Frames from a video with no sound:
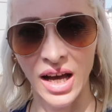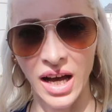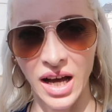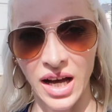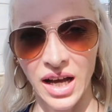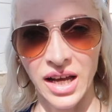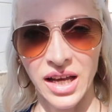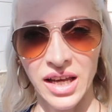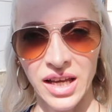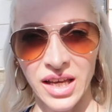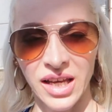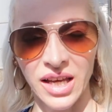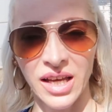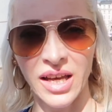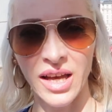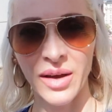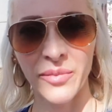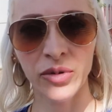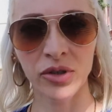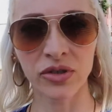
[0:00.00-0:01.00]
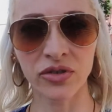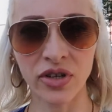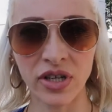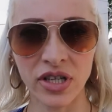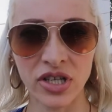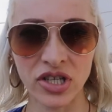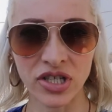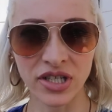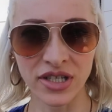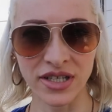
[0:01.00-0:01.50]
I am not
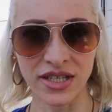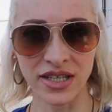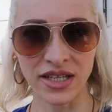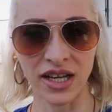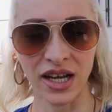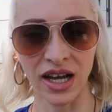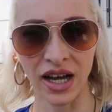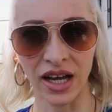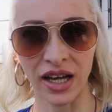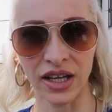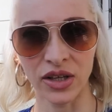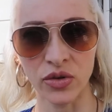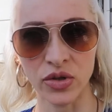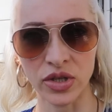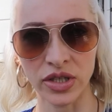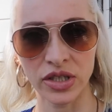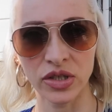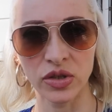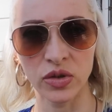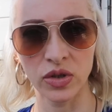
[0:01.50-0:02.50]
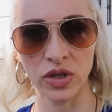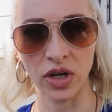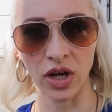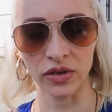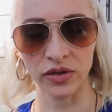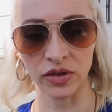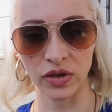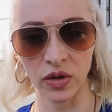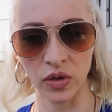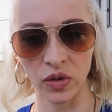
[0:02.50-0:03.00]
religious, I usually do
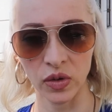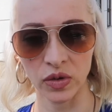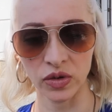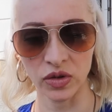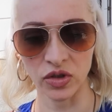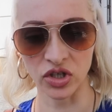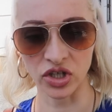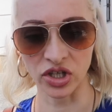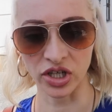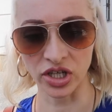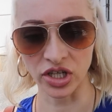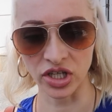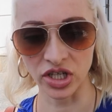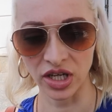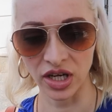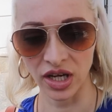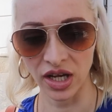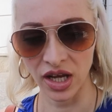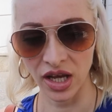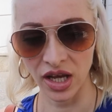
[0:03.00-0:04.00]
not go to church.